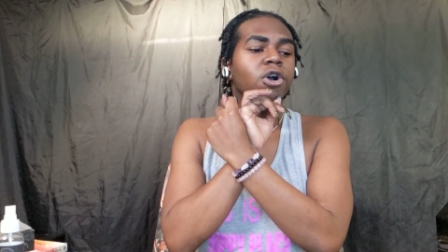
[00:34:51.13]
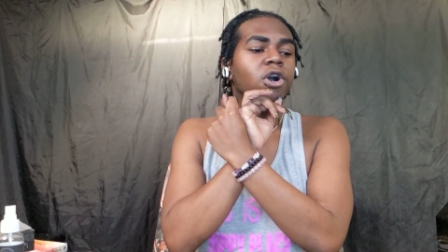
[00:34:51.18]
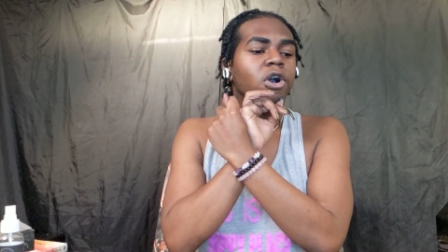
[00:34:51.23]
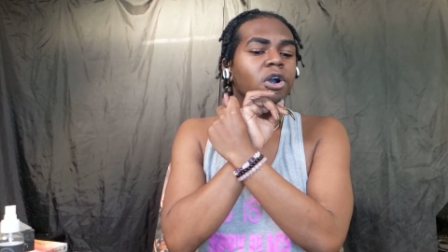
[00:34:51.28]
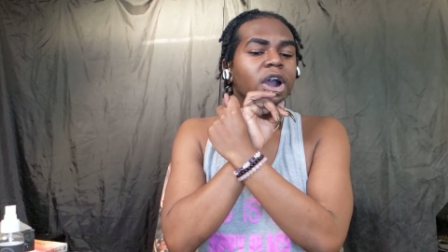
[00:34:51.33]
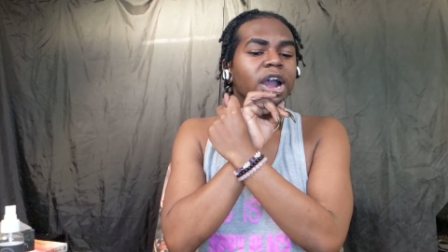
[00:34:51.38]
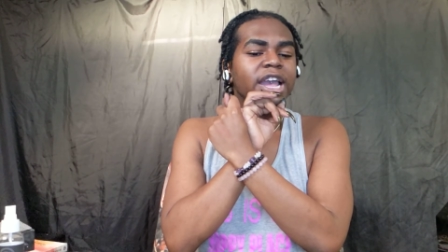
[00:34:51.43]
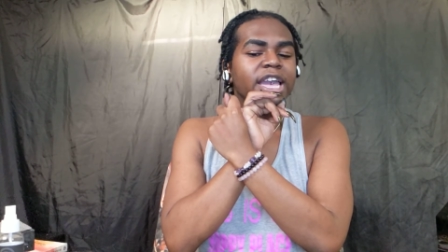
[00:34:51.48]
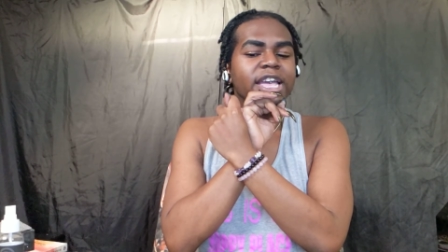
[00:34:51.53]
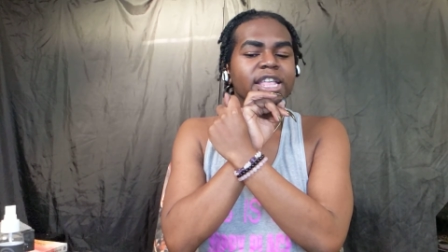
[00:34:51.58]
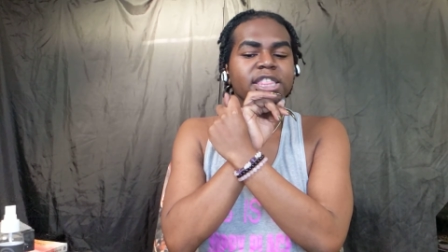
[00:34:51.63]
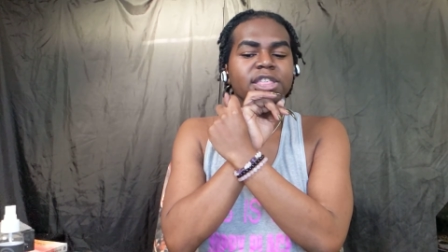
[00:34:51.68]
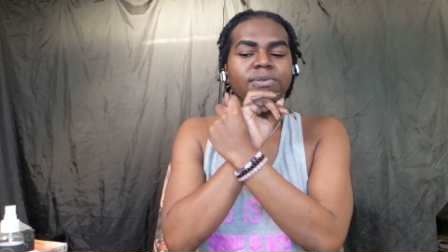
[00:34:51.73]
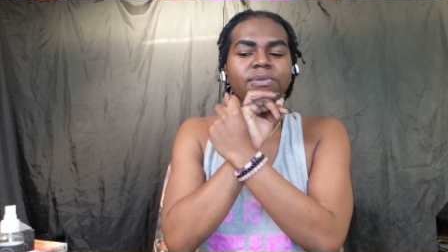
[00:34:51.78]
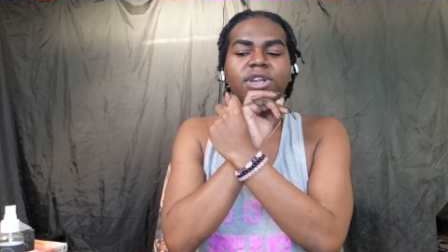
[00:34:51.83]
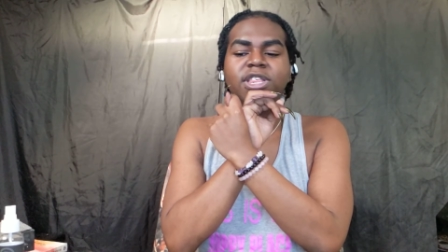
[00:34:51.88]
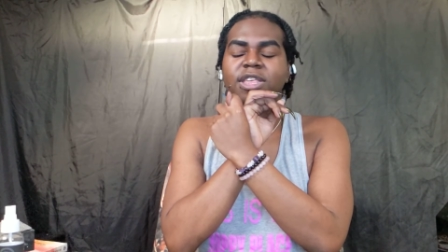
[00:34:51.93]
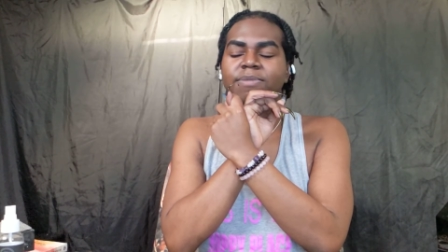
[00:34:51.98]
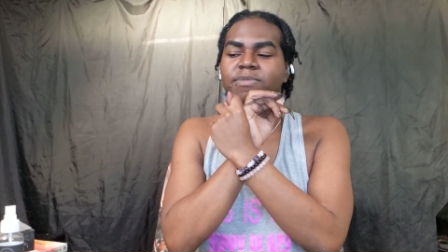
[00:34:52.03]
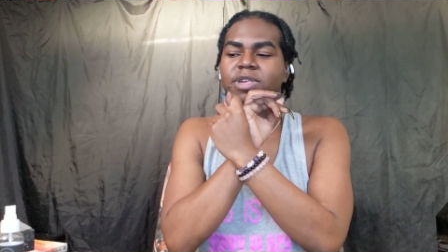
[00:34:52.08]
Or I guess the
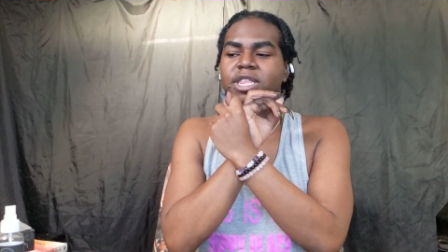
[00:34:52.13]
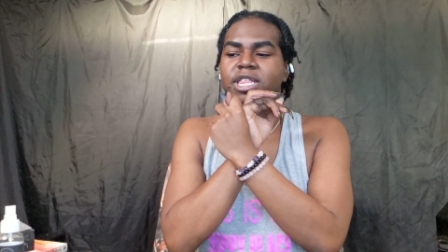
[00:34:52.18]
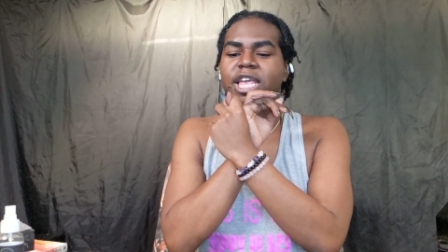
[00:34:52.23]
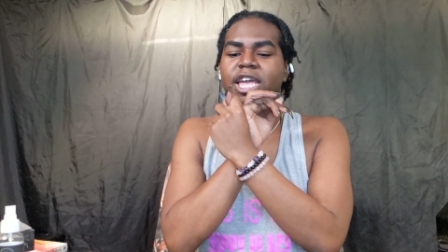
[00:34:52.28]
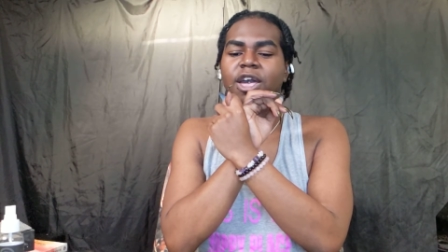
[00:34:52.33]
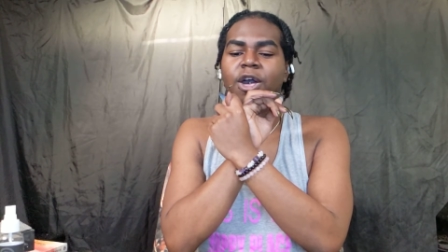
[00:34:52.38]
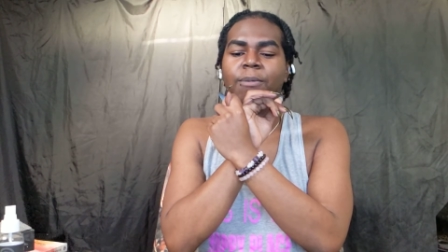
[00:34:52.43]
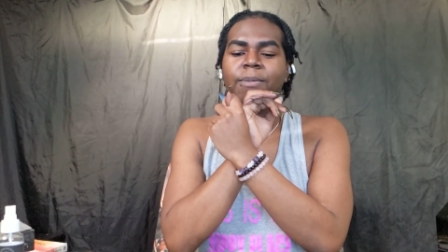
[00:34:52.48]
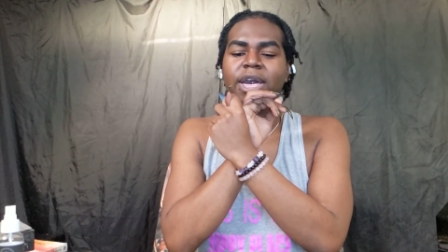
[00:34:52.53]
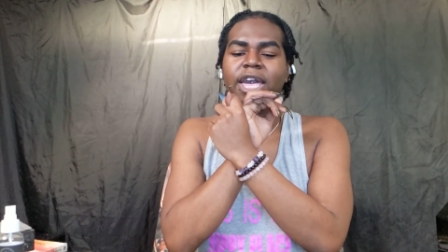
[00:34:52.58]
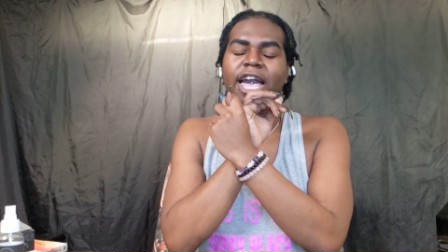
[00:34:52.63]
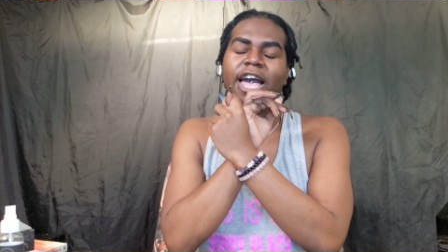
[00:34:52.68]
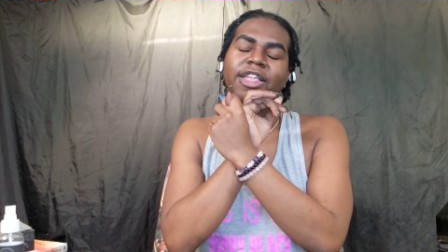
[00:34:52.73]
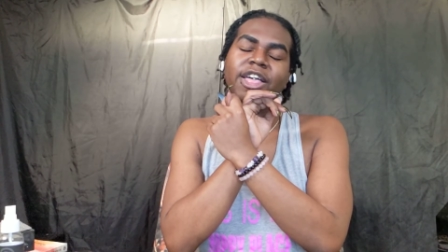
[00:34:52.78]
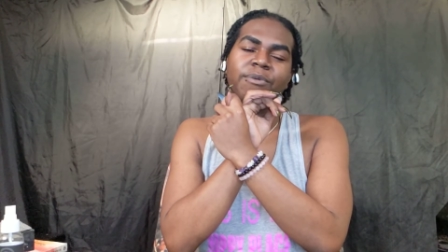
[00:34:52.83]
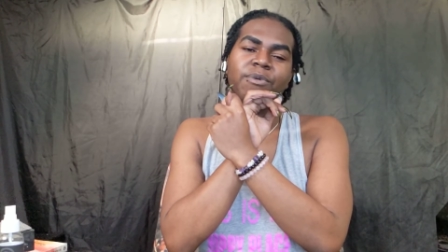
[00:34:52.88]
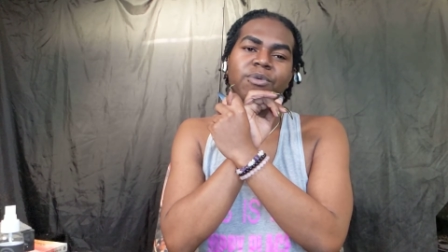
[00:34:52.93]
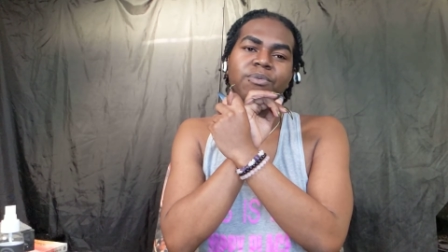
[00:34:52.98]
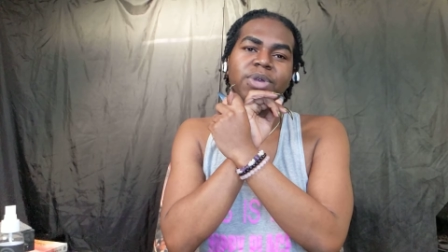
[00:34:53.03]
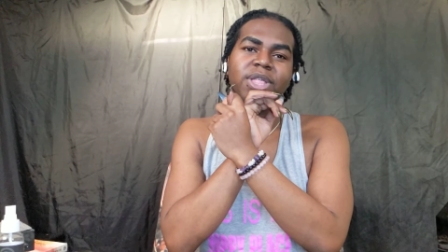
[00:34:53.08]
ones I'm just like, oh my god,
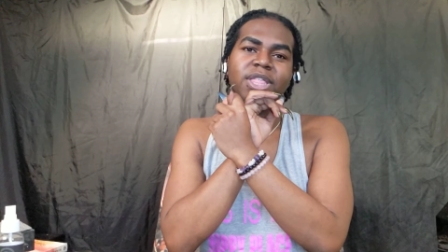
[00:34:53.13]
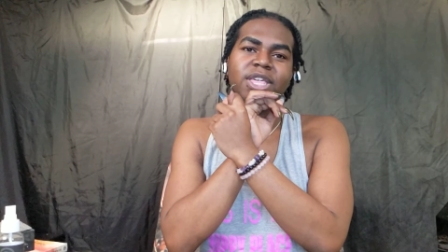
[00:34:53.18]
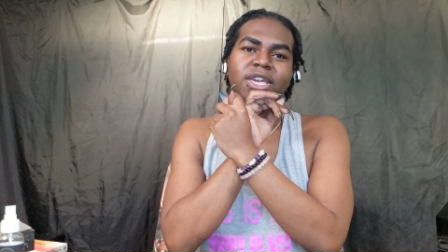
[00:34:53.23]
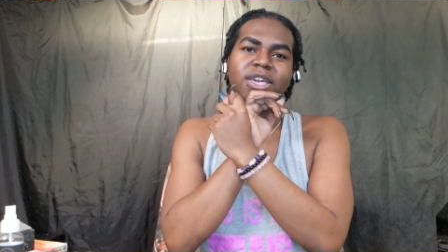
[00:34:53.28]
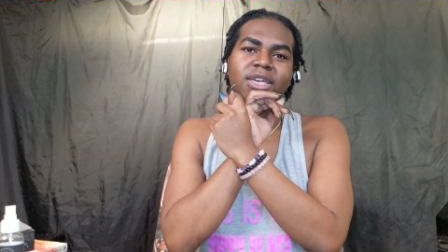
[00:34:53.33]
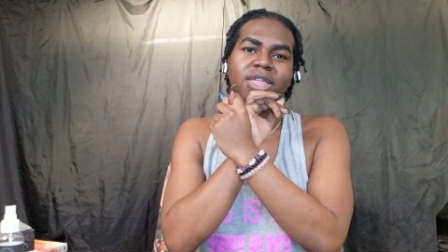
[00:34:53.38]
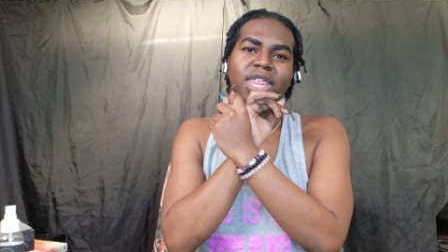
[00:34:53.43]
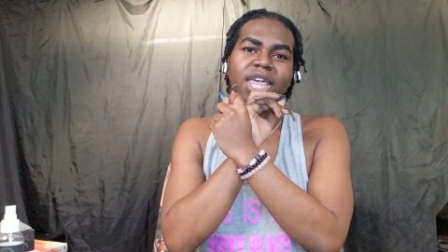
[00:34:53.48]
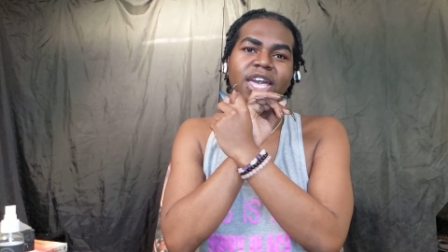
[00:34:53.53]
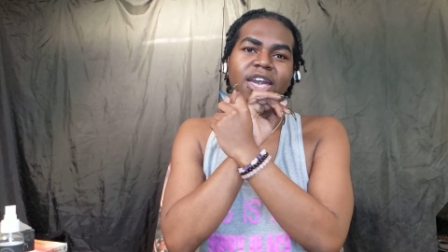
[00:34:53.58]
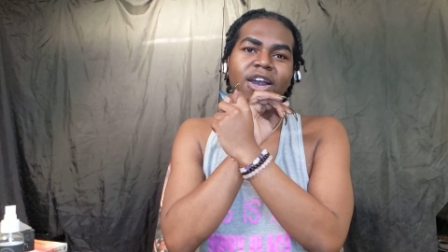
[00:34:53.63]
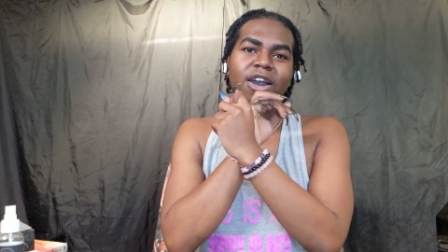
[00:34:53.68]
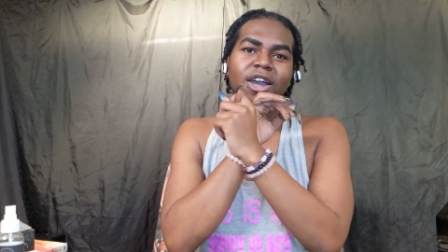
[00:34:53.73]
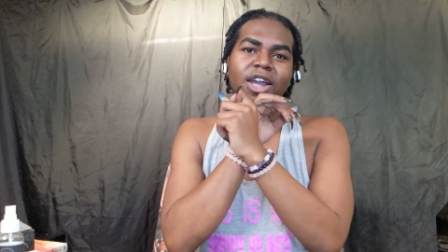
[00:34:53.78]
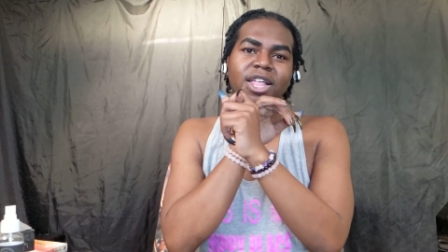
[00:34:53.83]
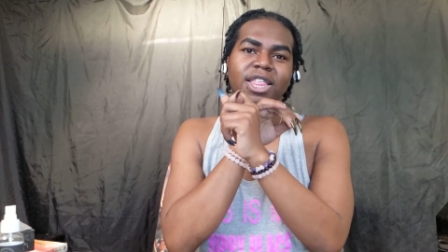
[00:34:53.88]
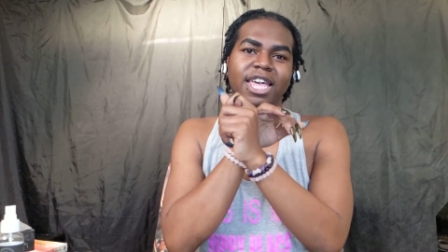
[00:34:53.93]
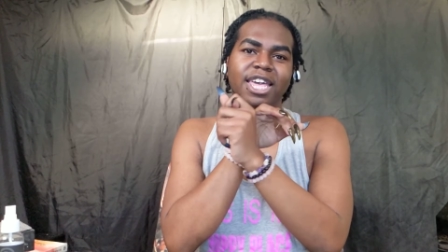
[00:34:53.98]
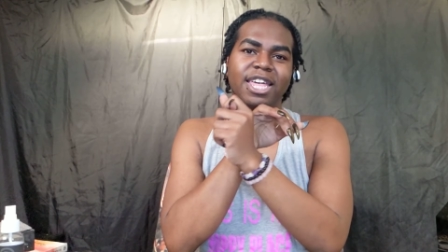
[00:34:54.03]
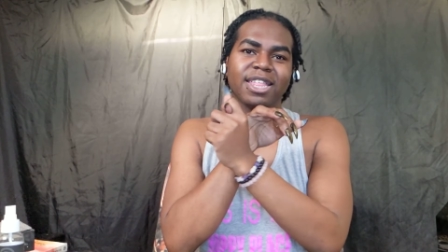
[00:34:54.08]
like we really like
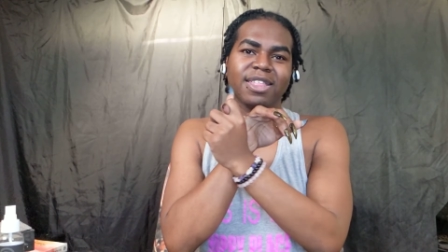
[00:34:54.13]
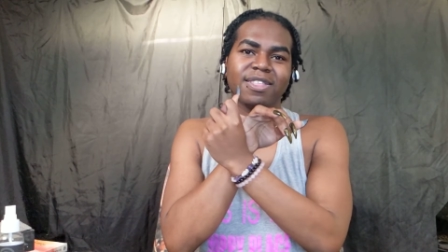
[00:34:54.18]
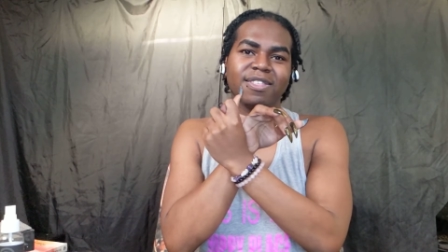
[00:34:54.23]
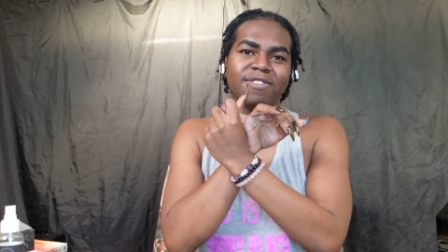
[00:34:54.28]
are like